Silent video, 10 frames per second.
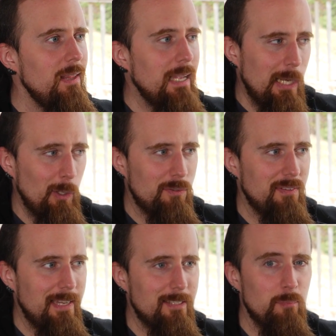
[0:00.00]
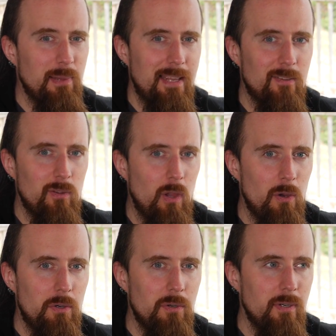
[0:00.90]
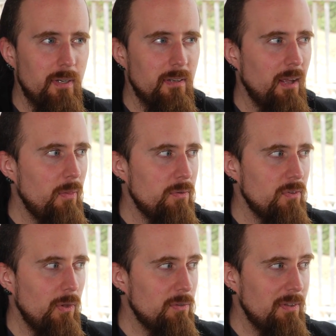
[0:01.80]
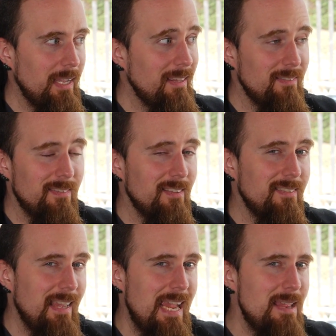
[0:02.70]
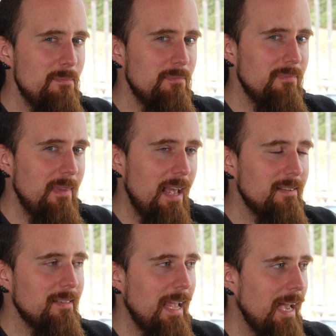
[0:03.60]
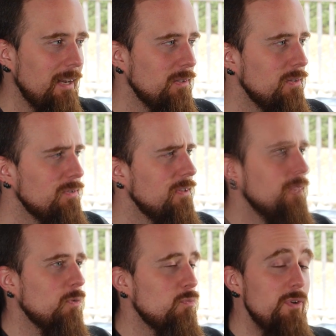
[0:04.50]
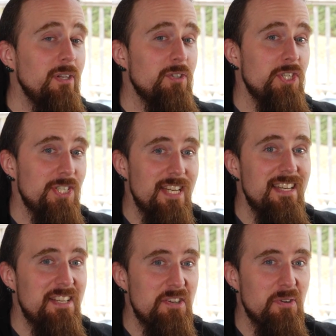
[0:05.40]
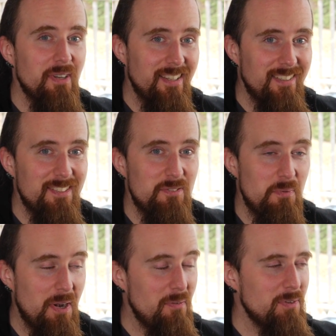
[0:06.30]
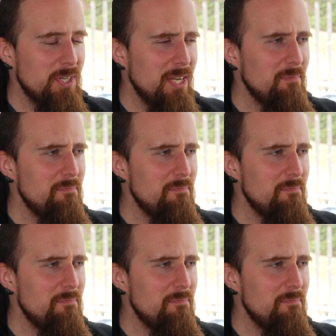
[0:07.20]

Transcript: it looks like the blade is longer, and others it looks like it's the same as the handles. The real cheat here is whenever she